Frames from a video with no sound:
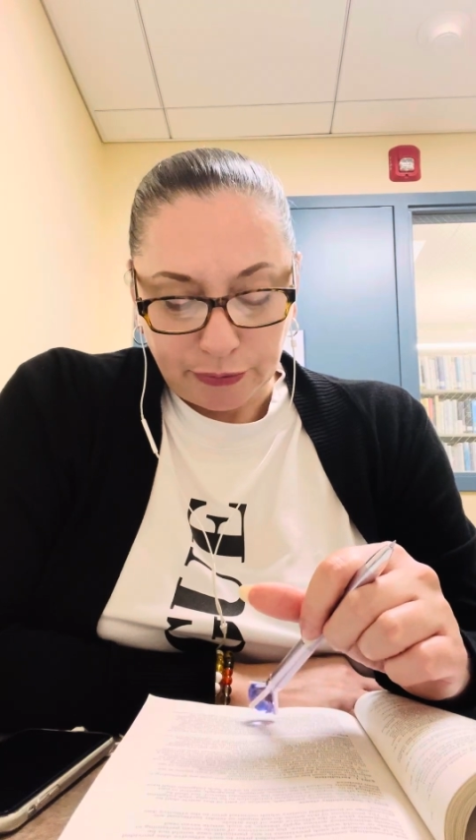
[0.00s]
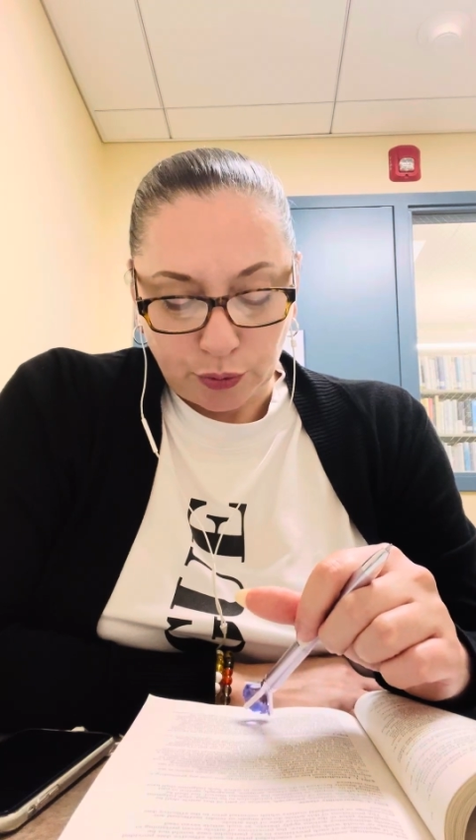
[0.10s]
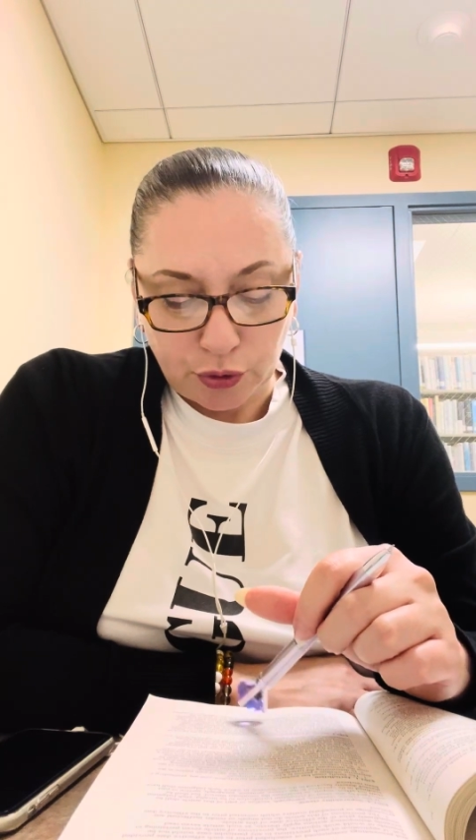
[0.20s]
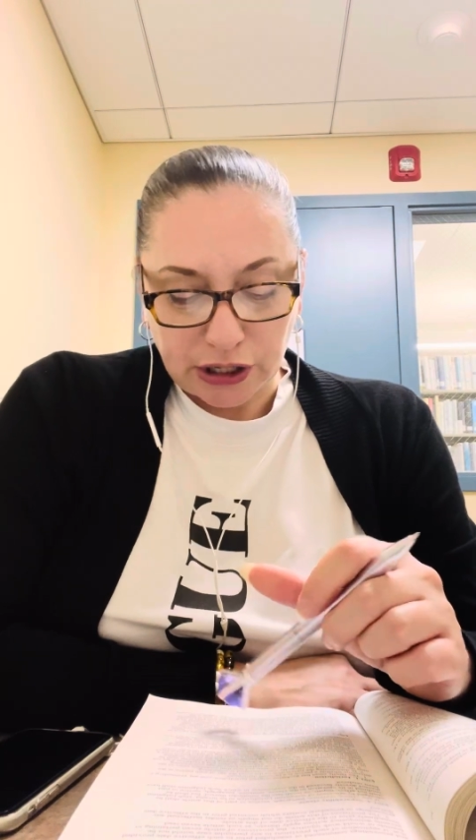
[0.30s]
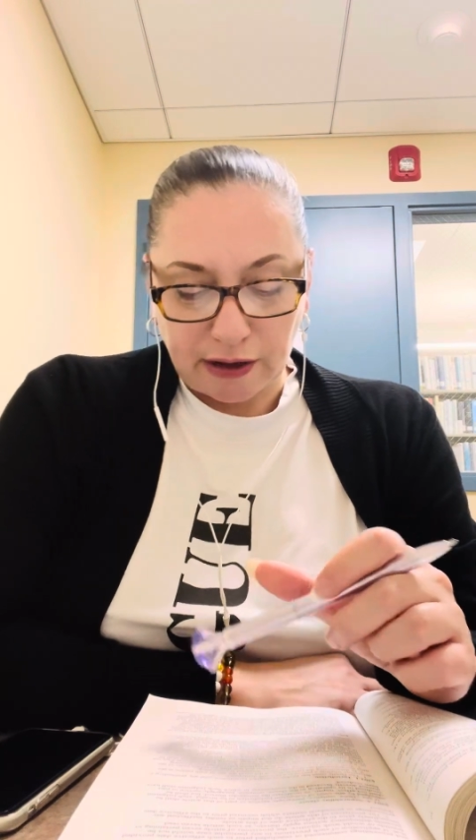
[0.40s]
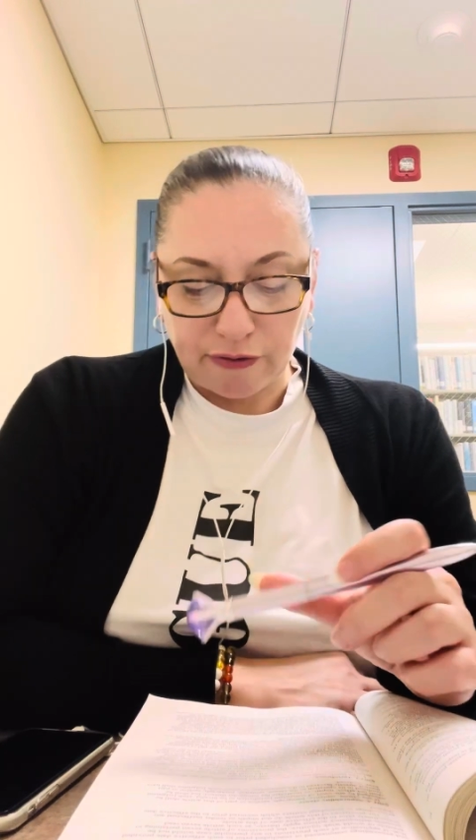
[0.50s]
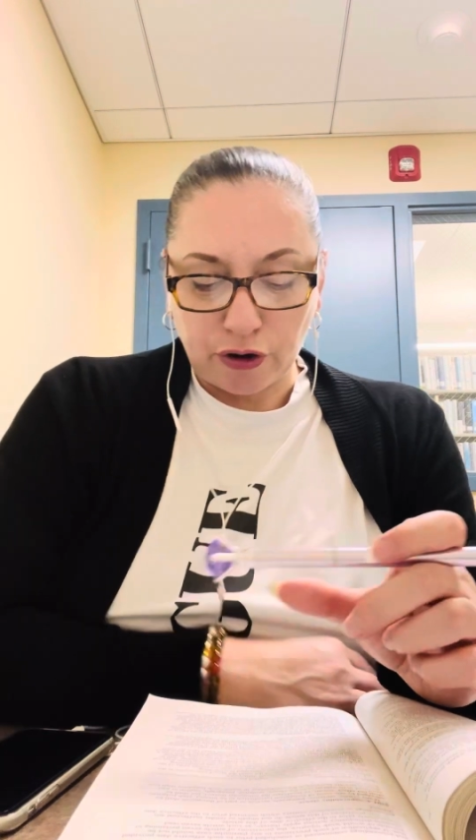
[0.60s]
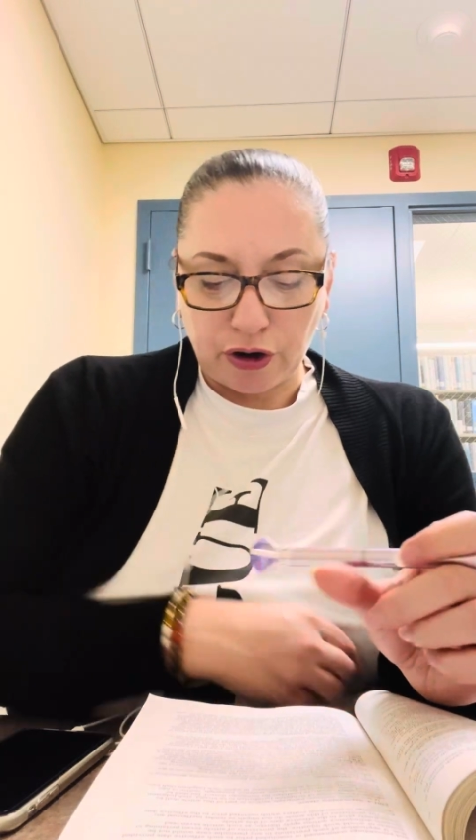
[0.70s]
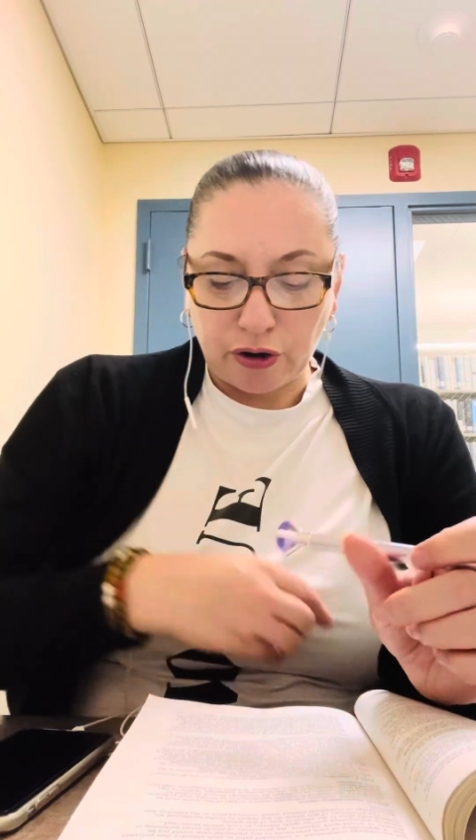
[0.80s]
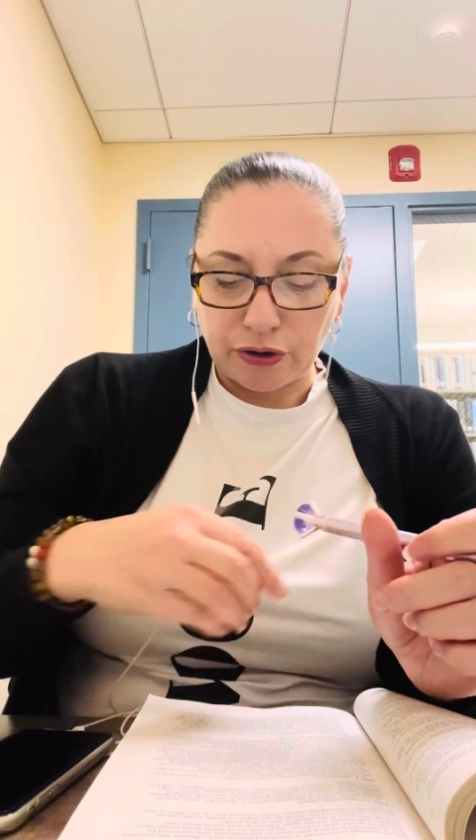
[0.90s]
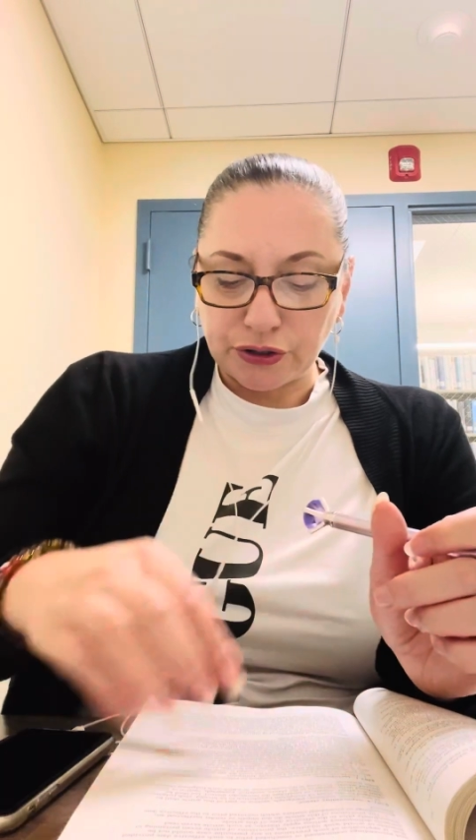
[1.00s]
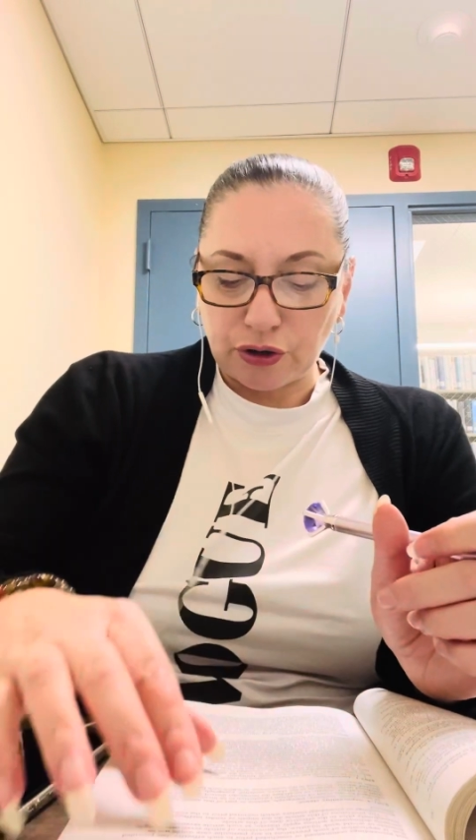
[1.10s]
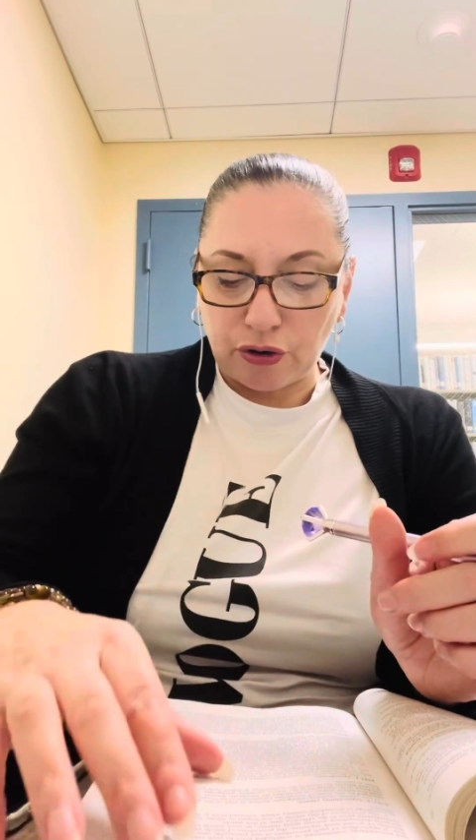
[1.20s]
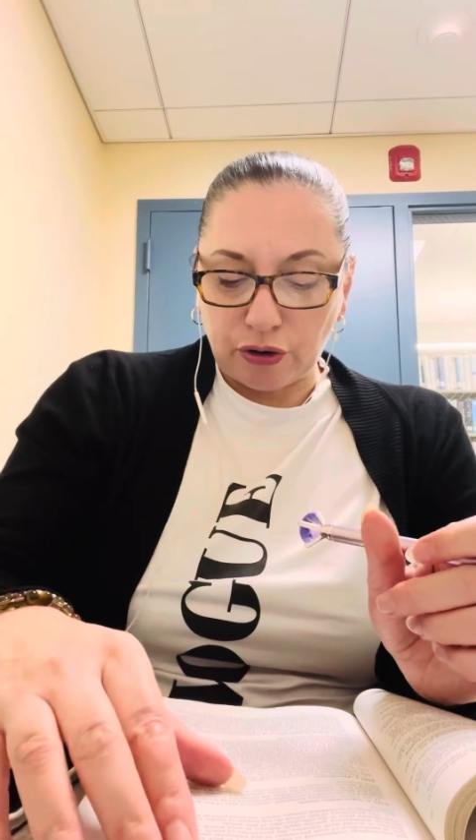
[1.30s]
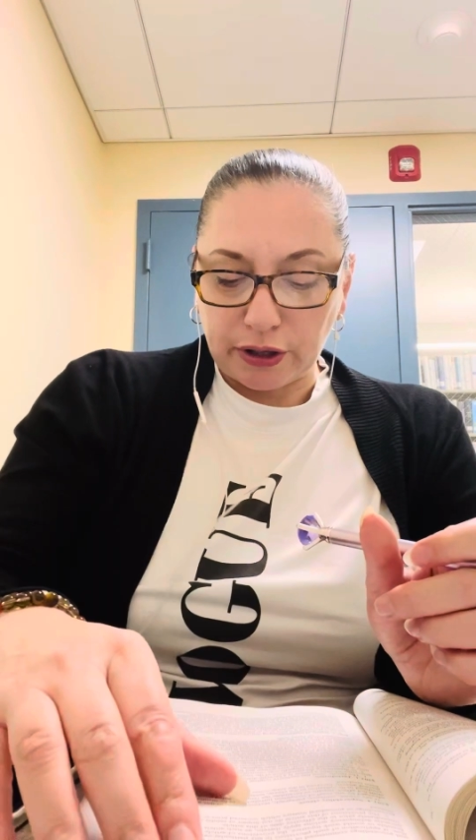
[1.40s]
whichever occurs
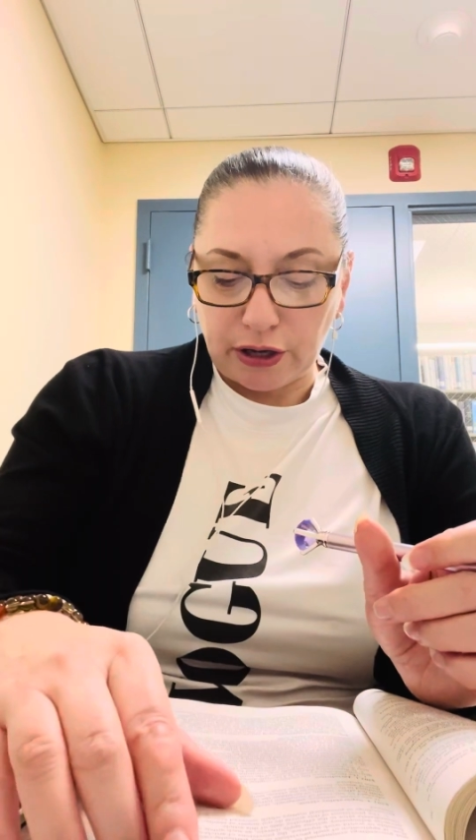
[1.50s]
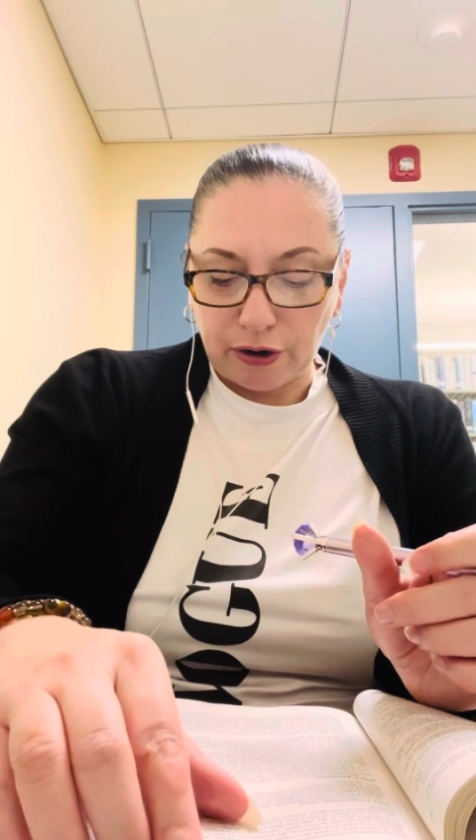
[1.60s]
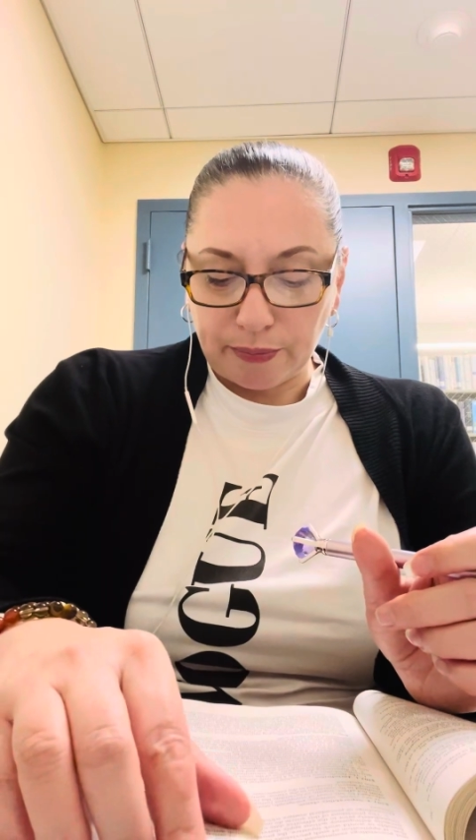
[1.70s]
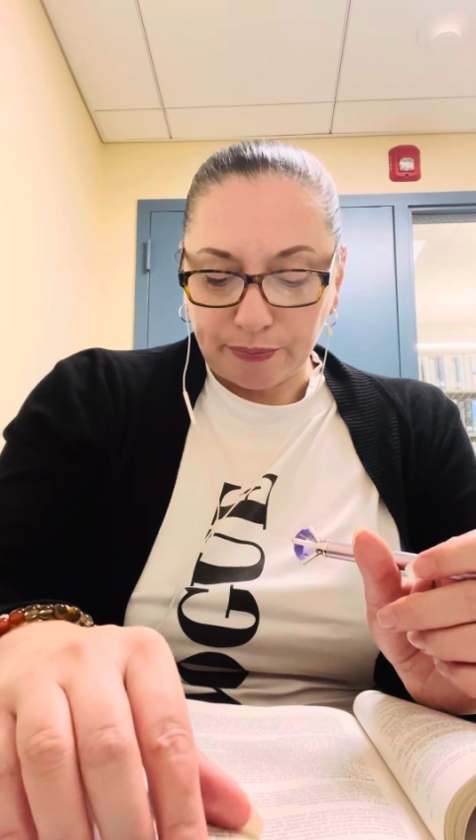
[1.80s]
earlier,